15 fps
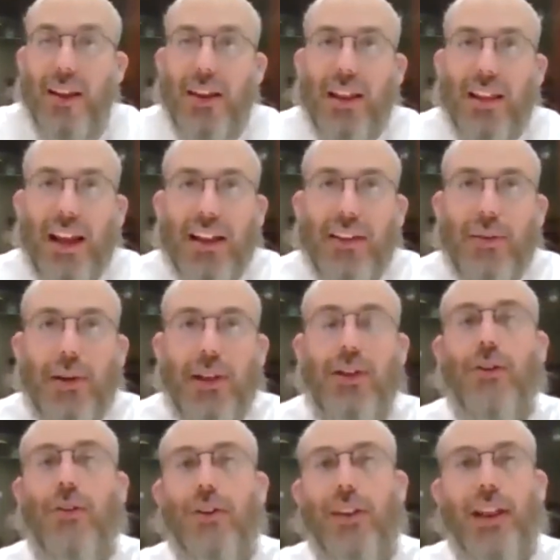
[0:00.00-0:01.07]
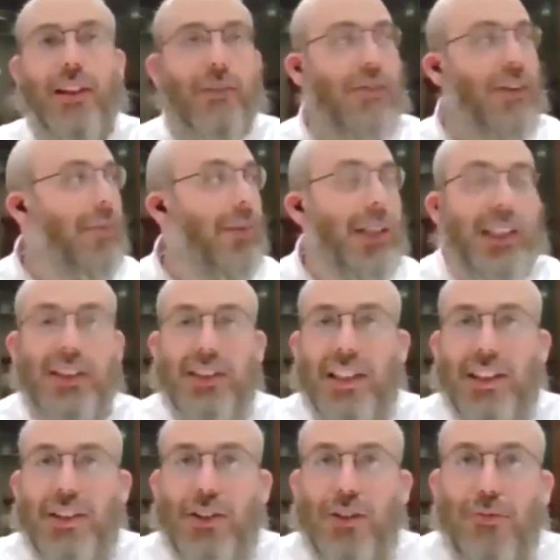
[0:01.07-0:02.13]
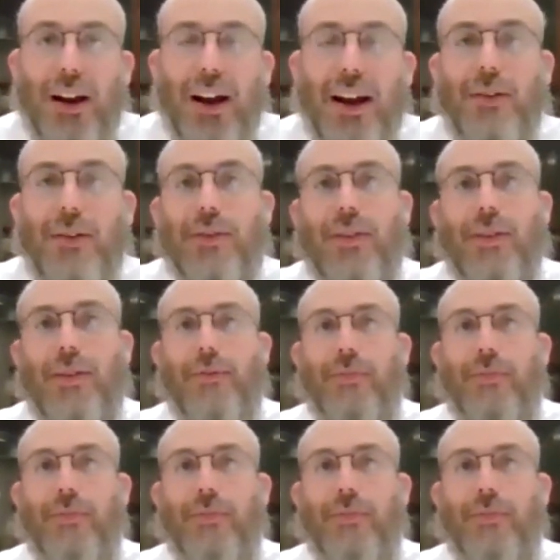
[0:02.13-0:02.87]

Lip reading: they light the menorah, then the family sits around,